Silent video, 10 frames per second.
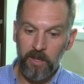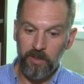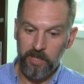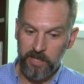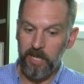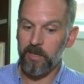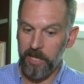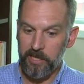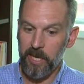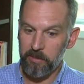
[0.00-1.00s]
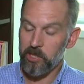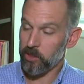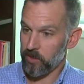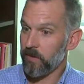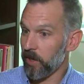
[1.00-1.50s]
The Senate landscape this
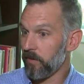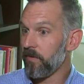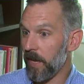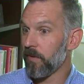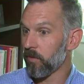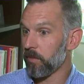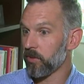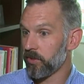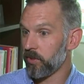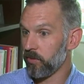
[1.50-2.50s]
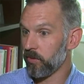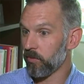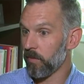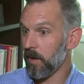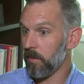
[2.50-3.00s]
year is very favorable to the
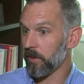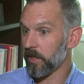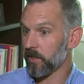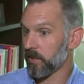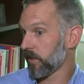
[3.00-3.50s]
Republicans.